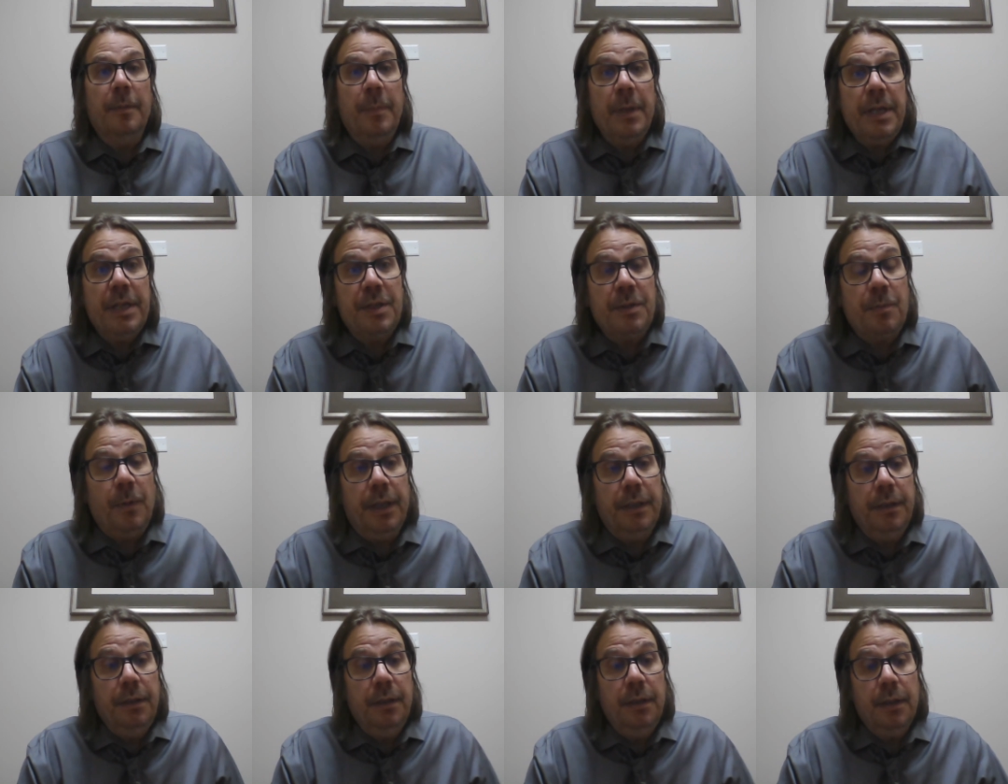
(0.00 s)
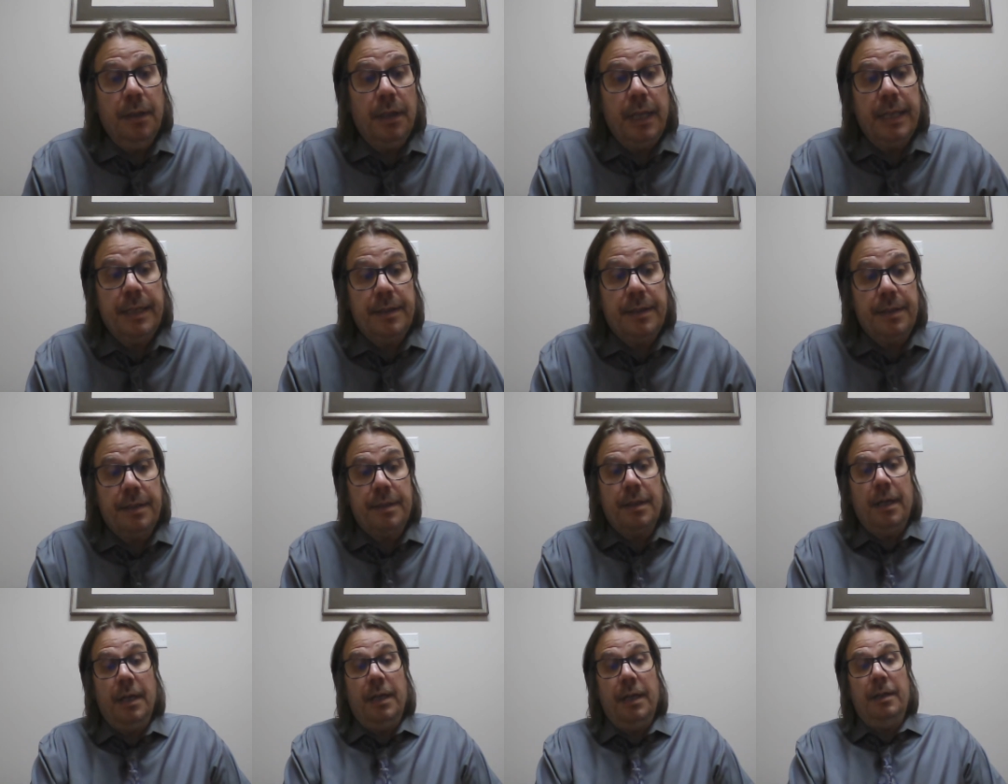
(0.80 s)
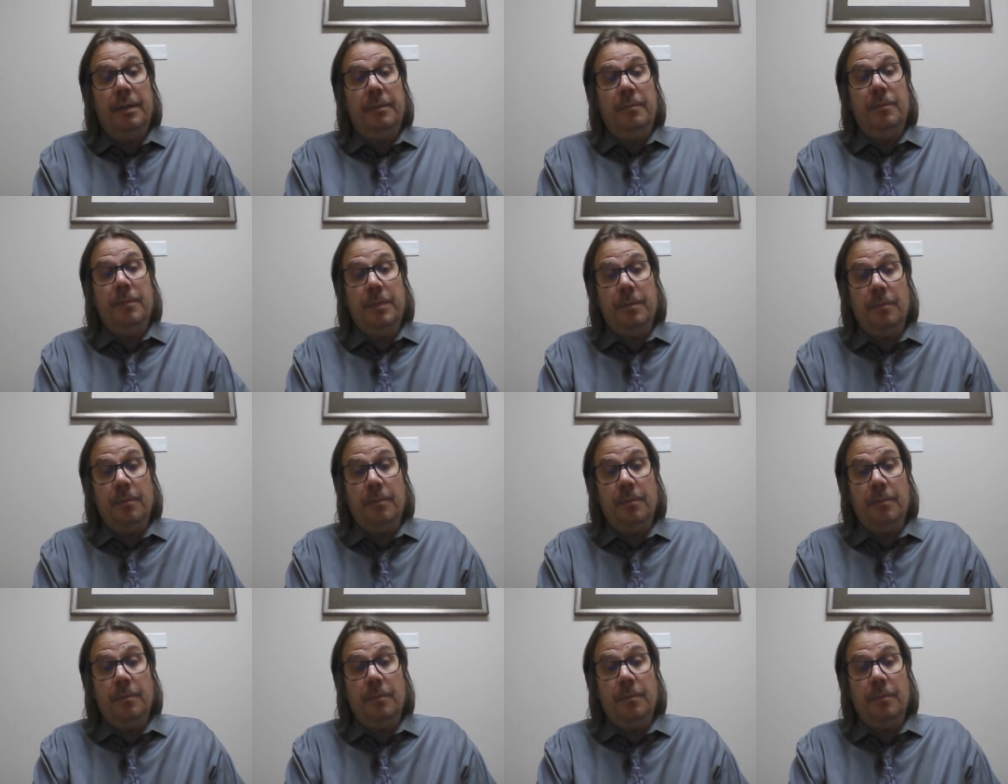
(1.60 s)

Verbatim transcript: biggest one that uh,